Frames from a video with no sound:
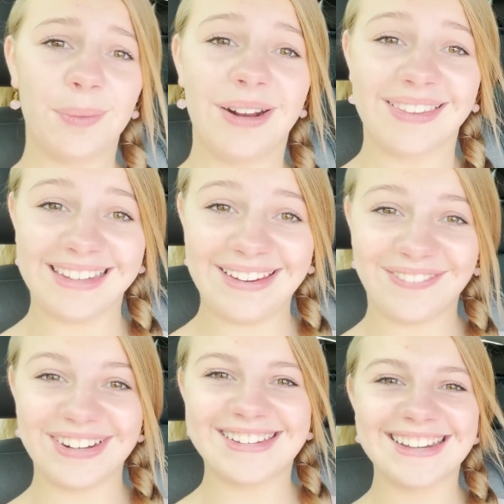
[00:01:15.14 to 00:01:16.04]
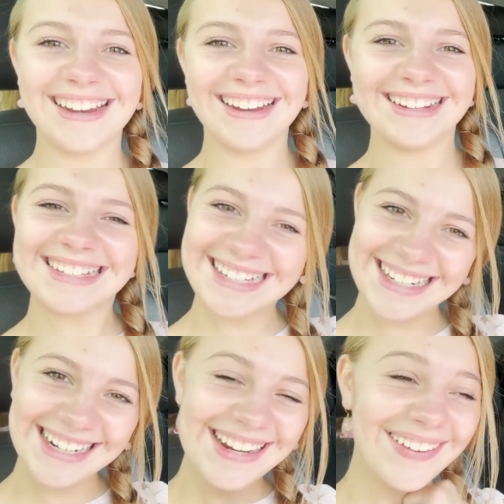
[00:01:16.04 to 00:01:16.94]
we're late for church.
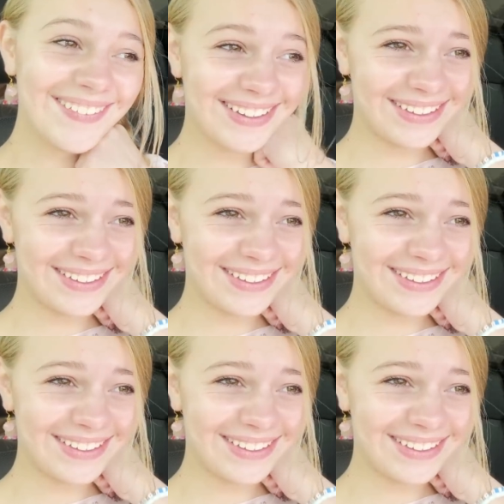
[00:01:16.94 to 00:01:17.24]
We're